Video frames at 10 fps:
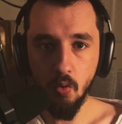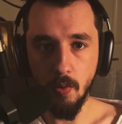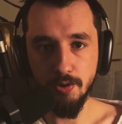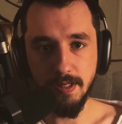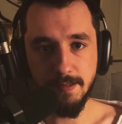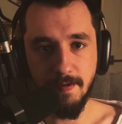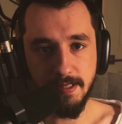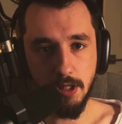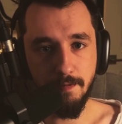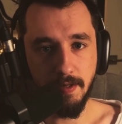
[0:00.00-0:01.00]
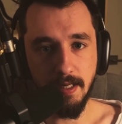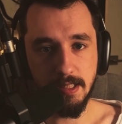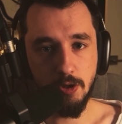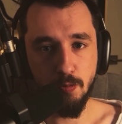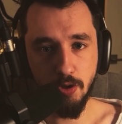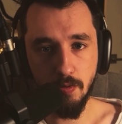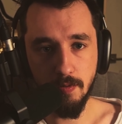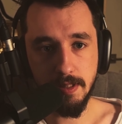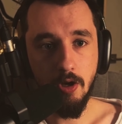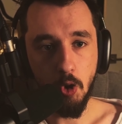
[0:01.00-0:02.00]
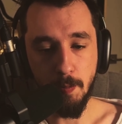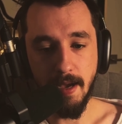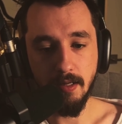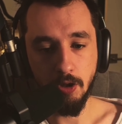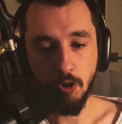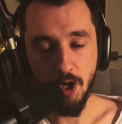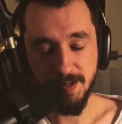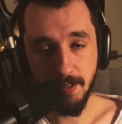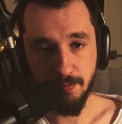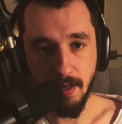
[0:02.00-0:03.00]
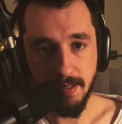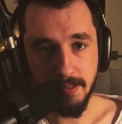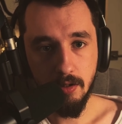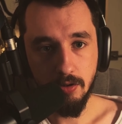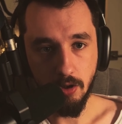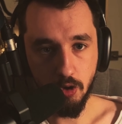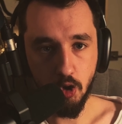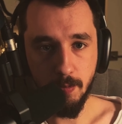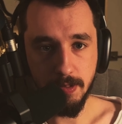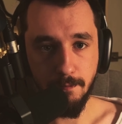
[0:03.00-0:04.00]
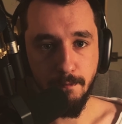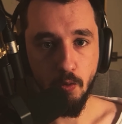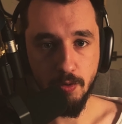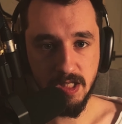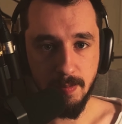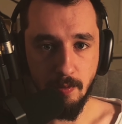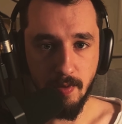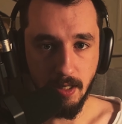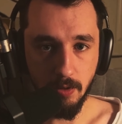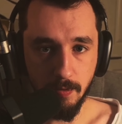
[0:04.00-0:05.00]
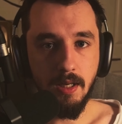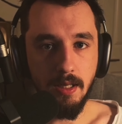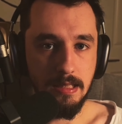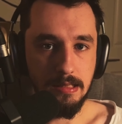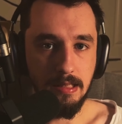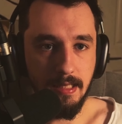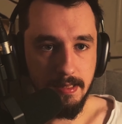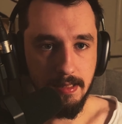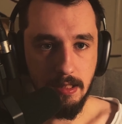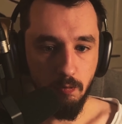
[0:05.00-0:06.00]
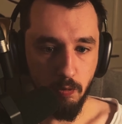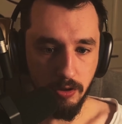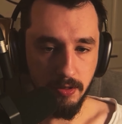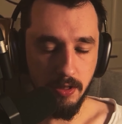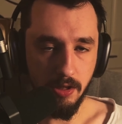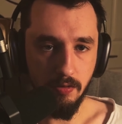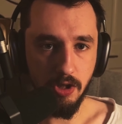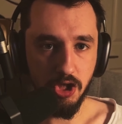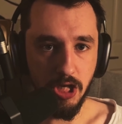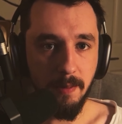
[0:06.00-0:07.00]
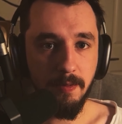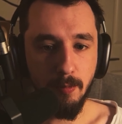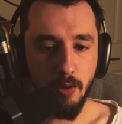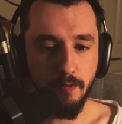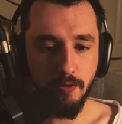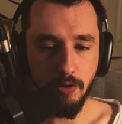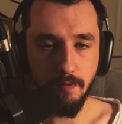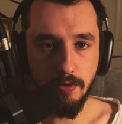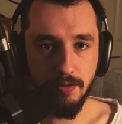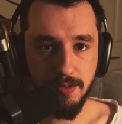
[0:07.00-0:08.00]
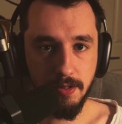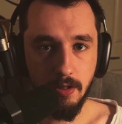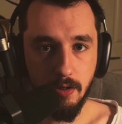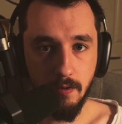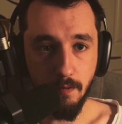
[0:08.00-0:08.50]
Whether he's facing off against superheroes or battling cosmic threats, Doctor Doom is a force to be reckoned with, and his legacy will continue to shape the Marvel Universe for